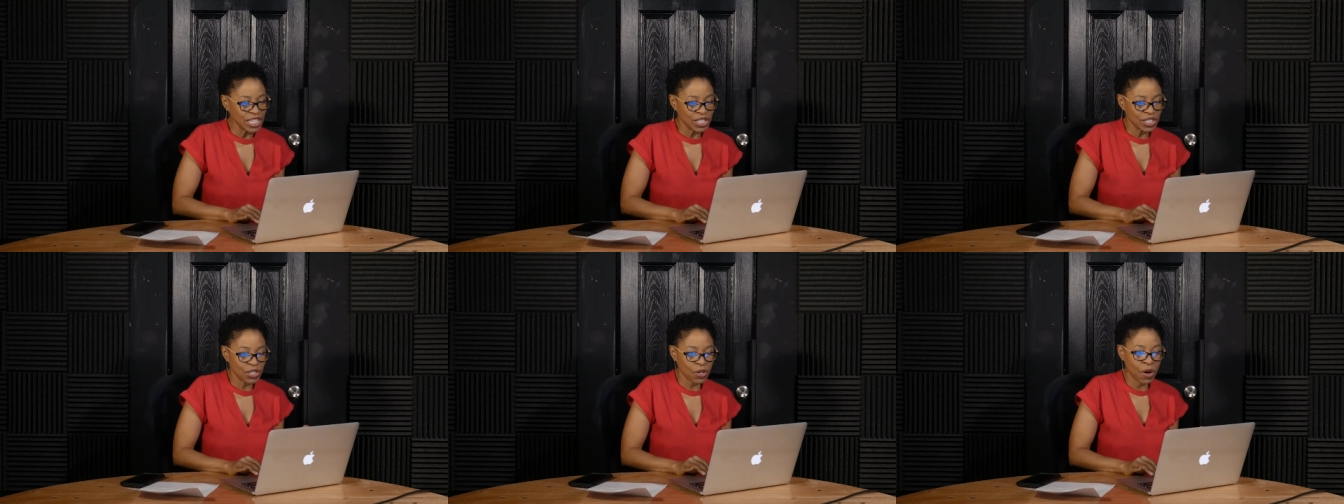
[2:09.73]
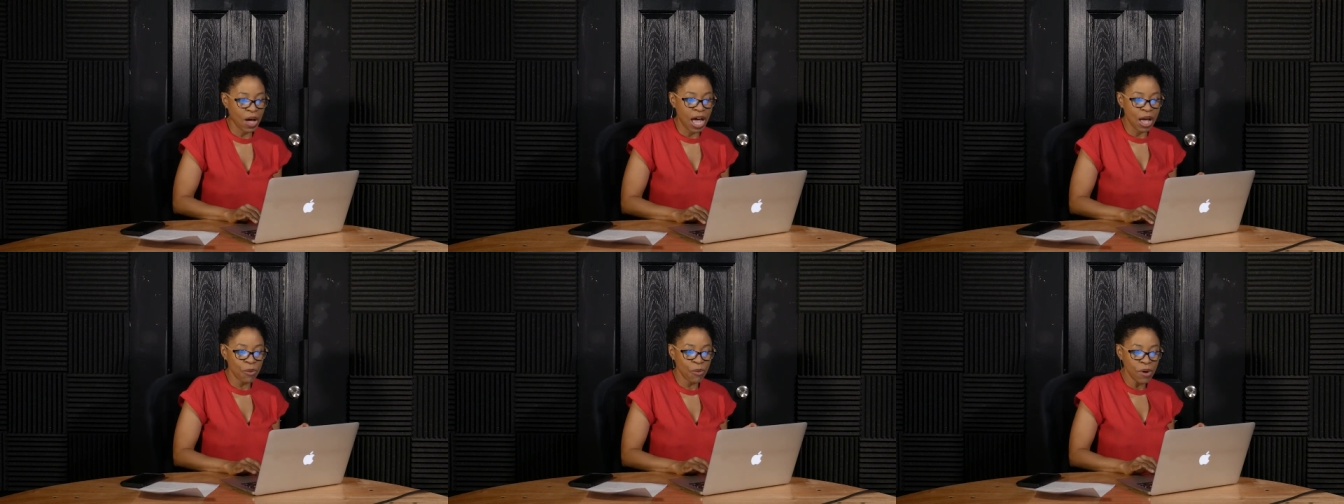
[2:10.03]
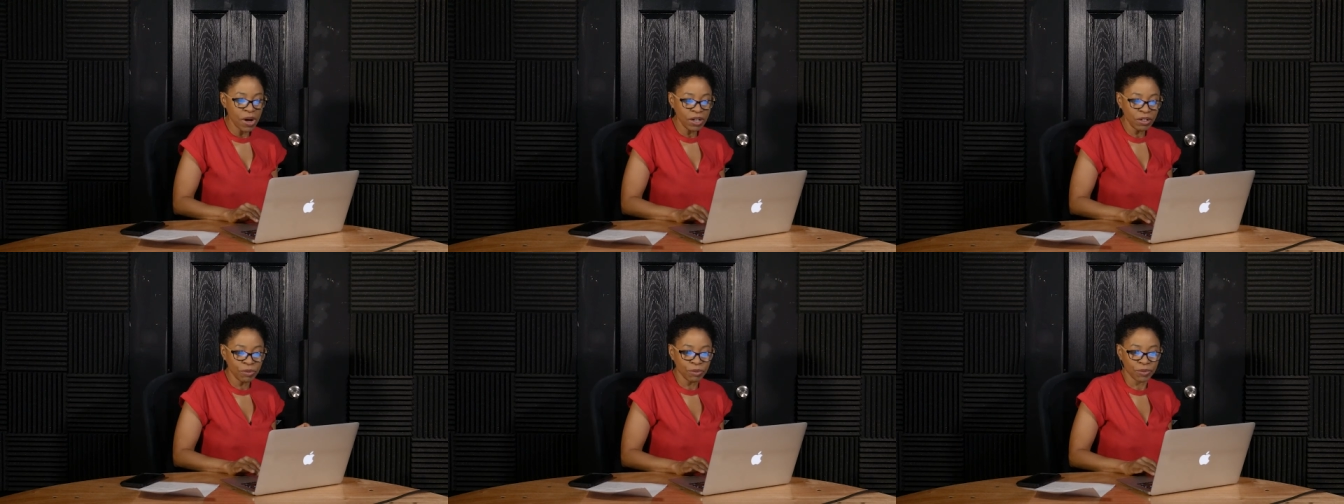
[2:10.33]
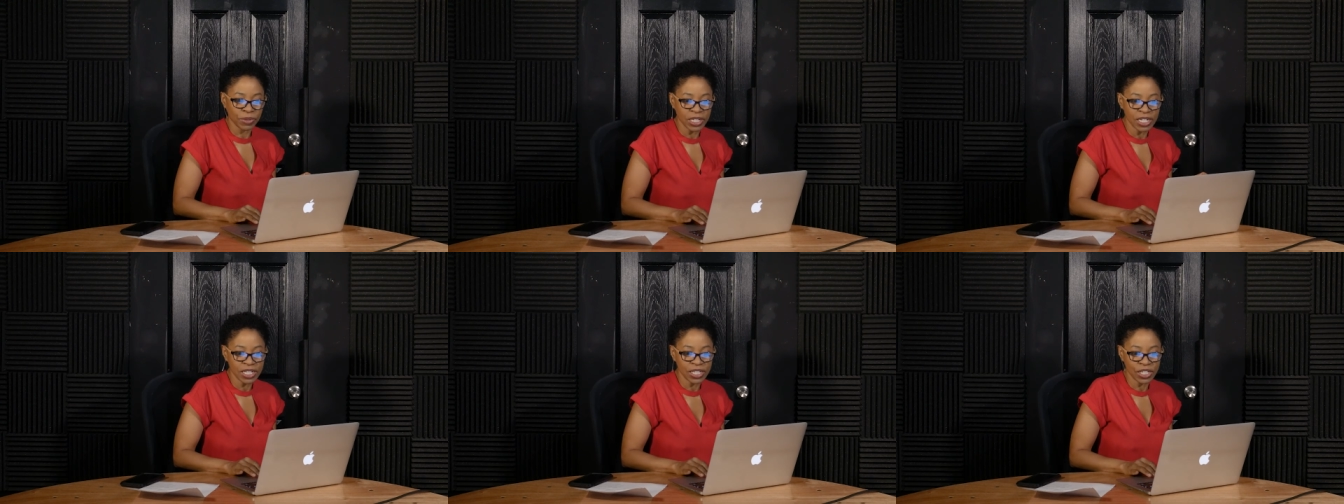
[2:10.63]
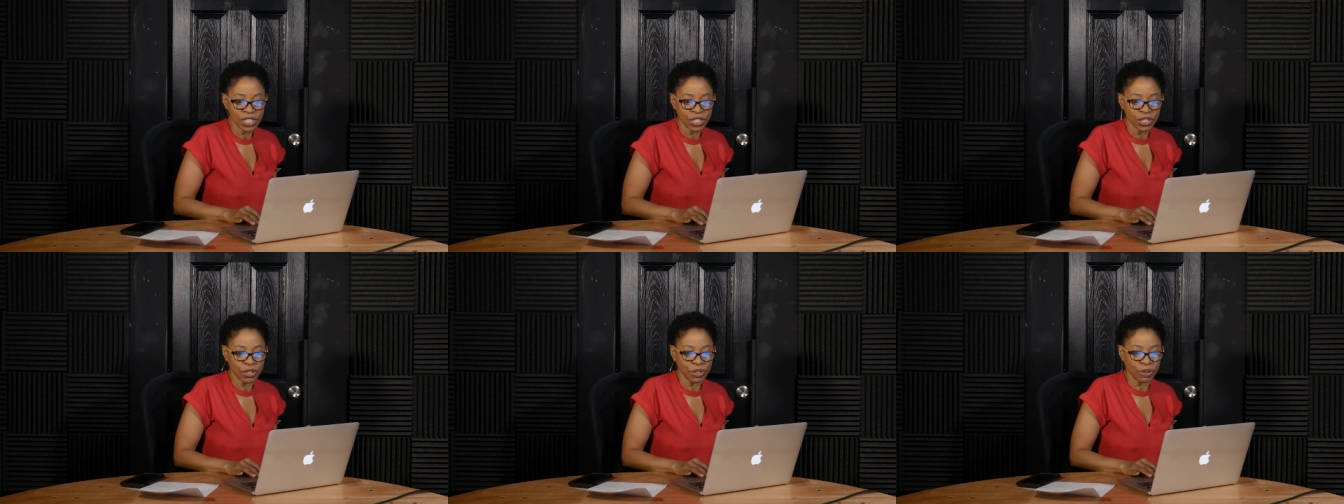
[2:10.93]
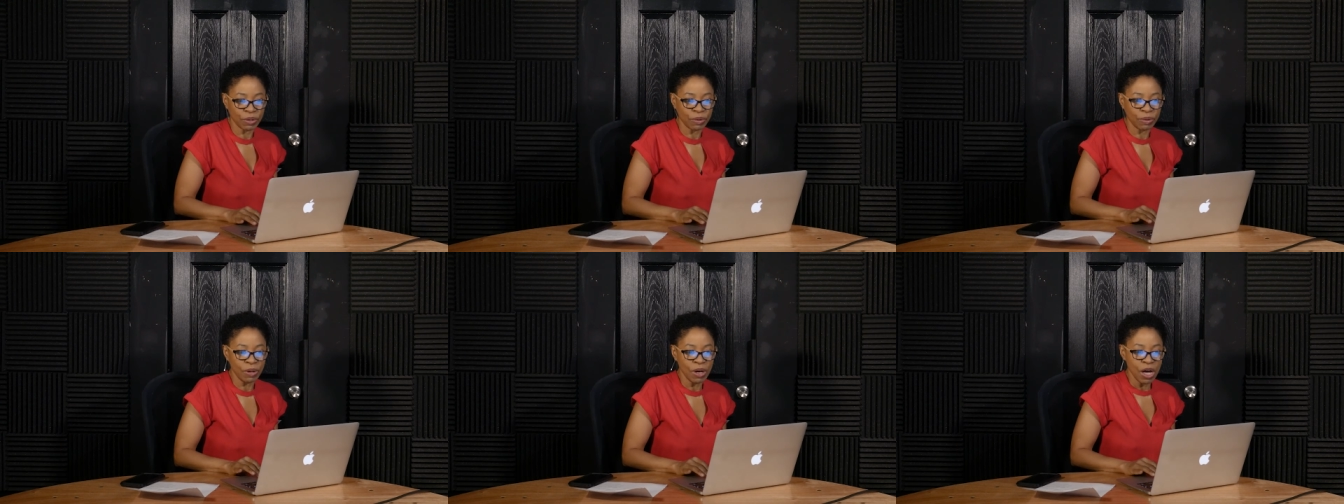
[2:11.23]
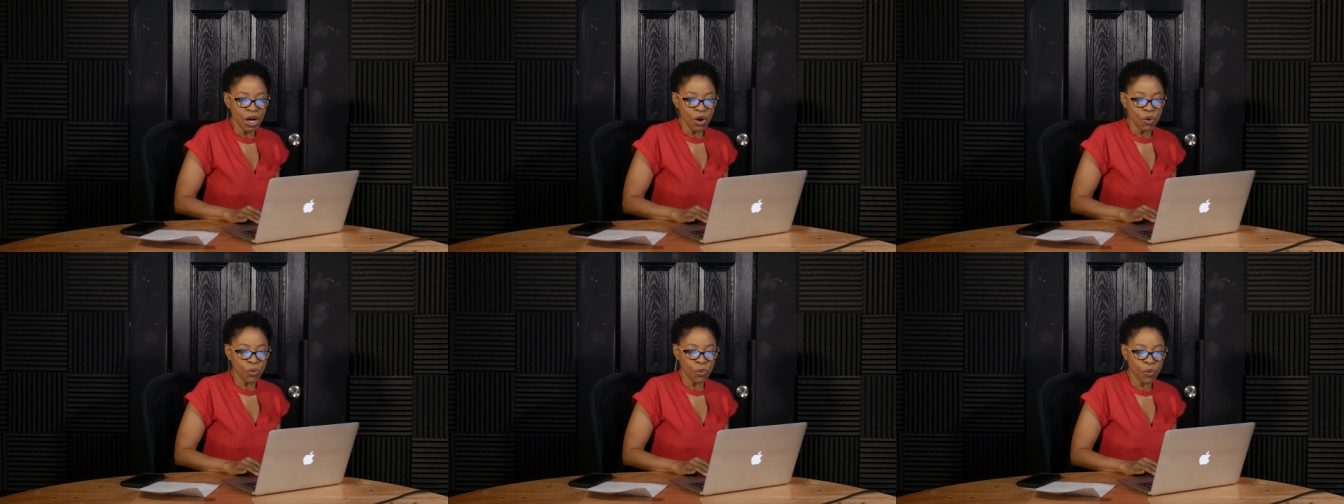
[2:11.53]
So I want to read to you
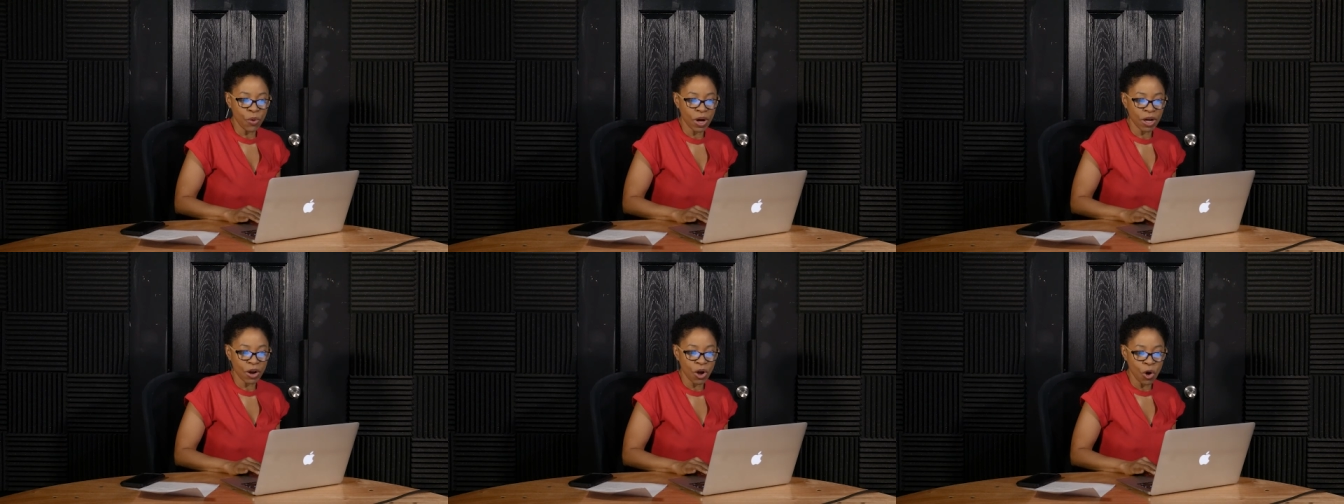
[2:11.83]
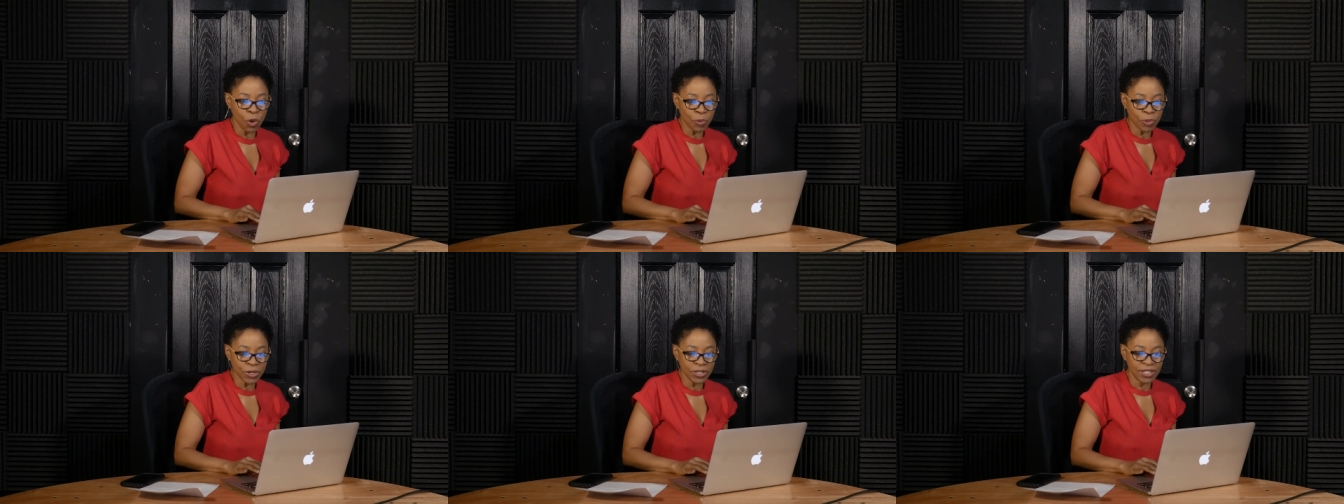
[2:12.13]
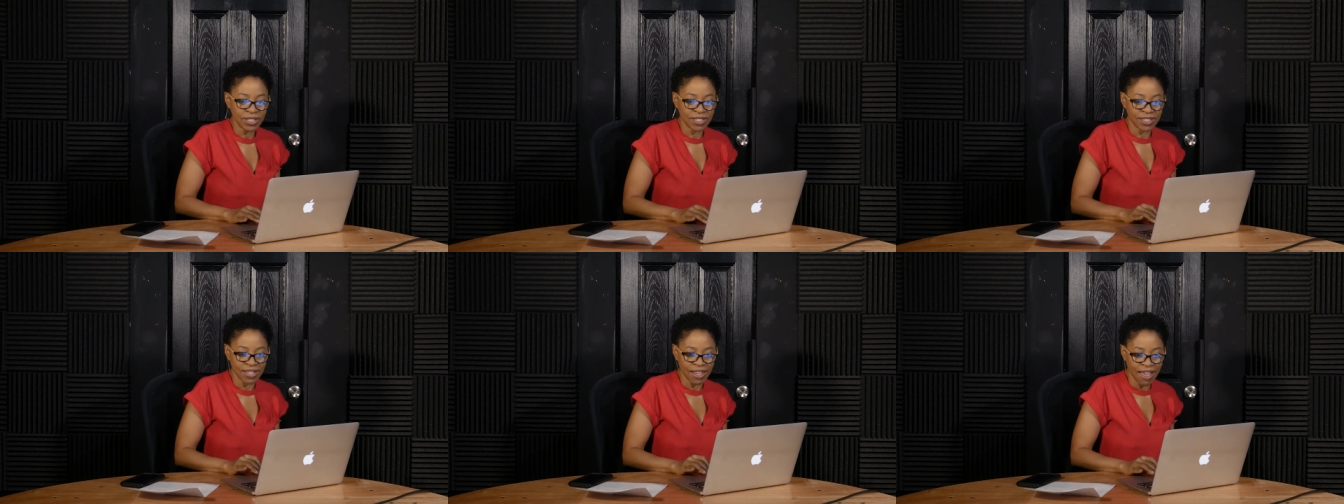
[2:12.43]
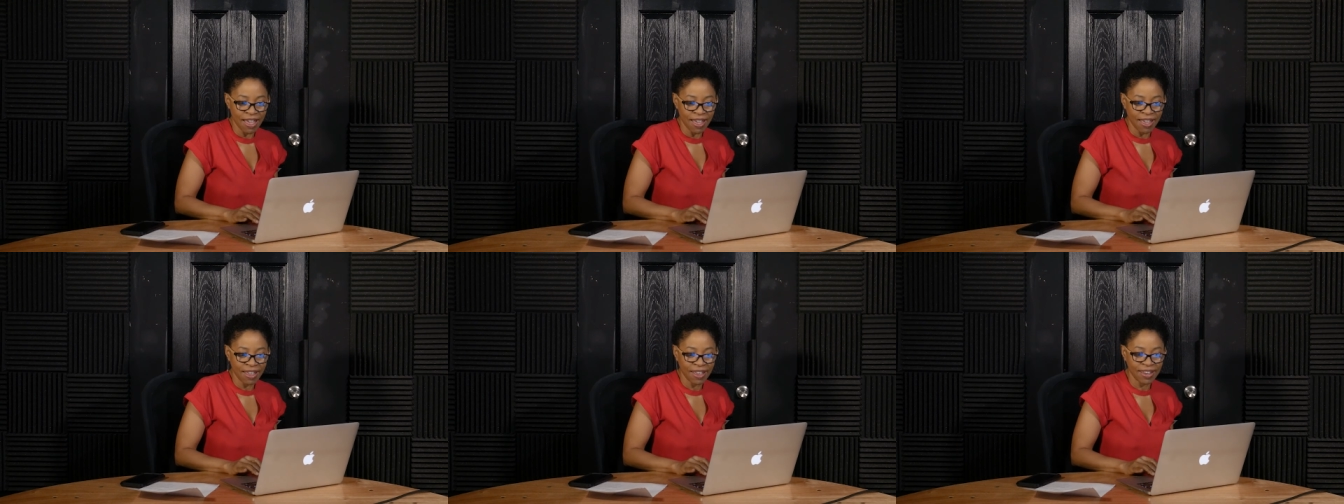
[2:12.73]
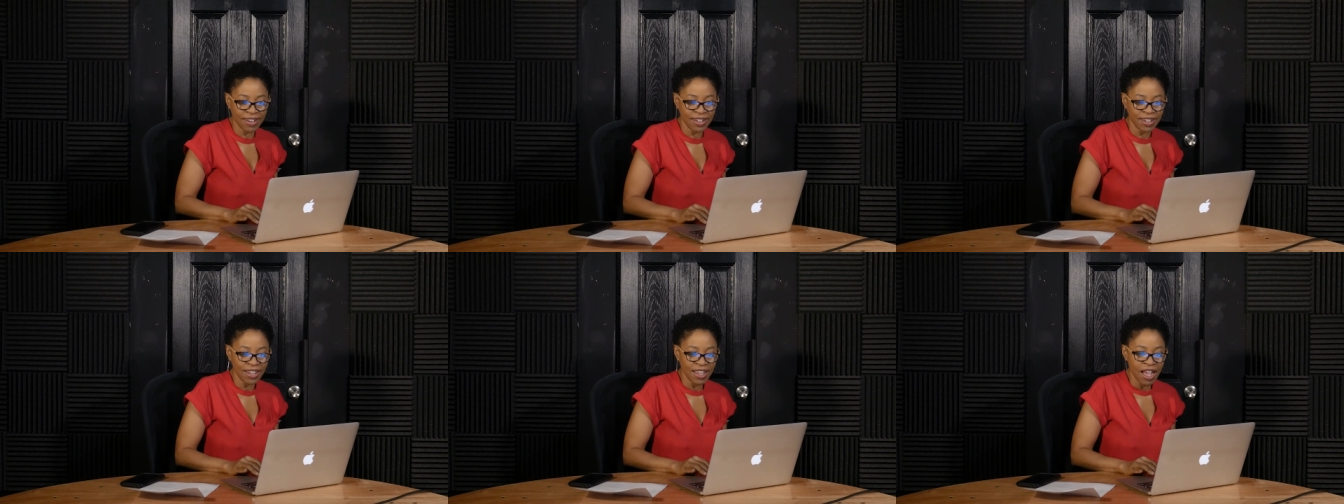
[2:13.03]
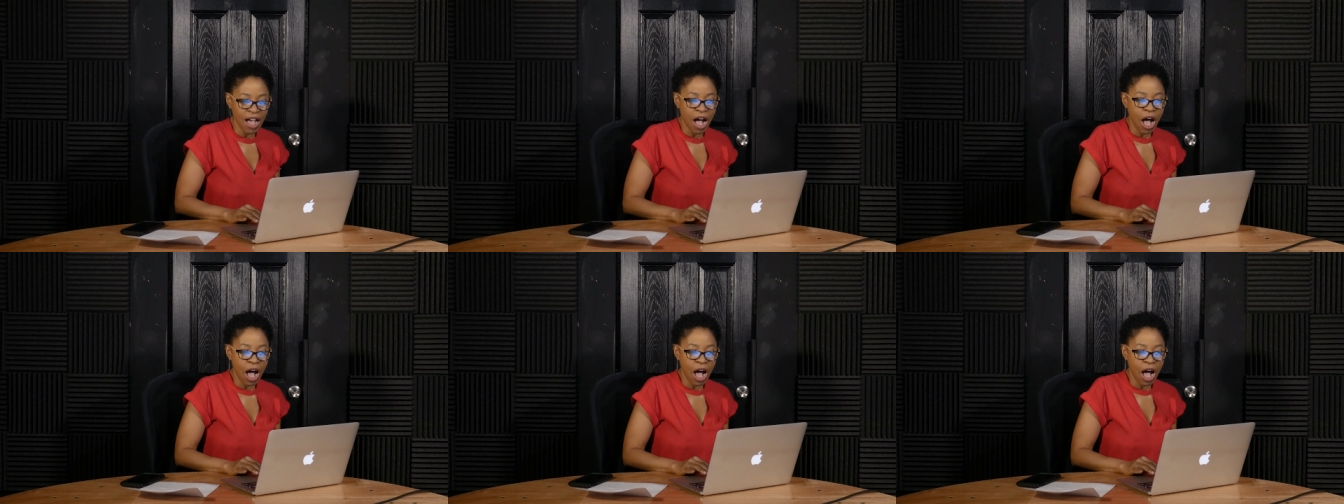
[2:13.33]
what Oprah said